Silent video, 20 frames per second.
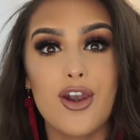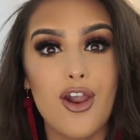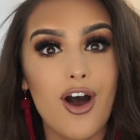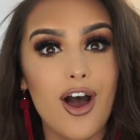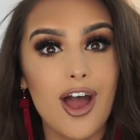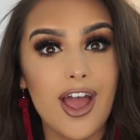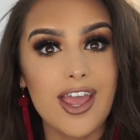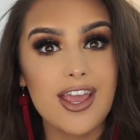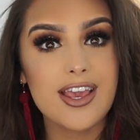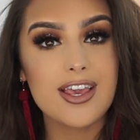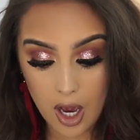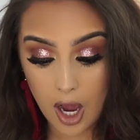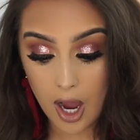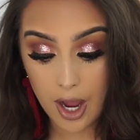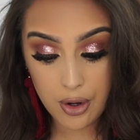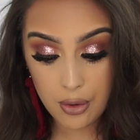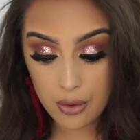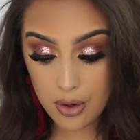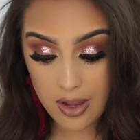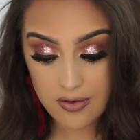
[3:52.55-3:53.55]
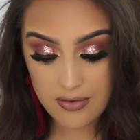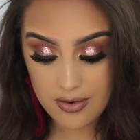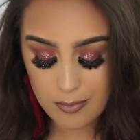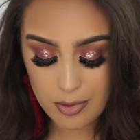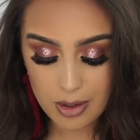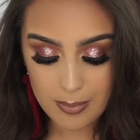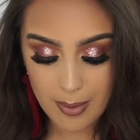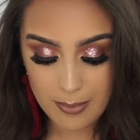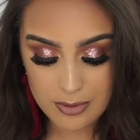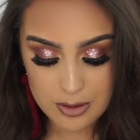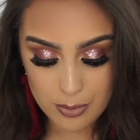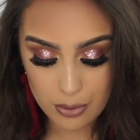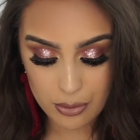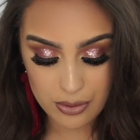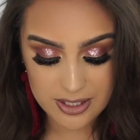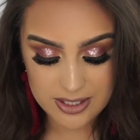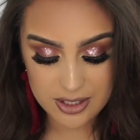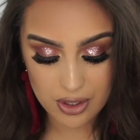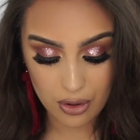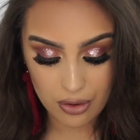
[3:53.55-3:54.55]
Like, I don't know if I'm going to be able to
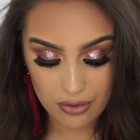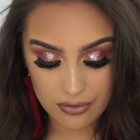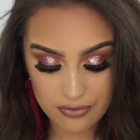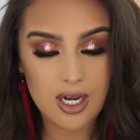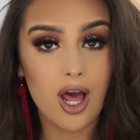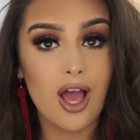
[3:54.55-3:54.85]
pull this off.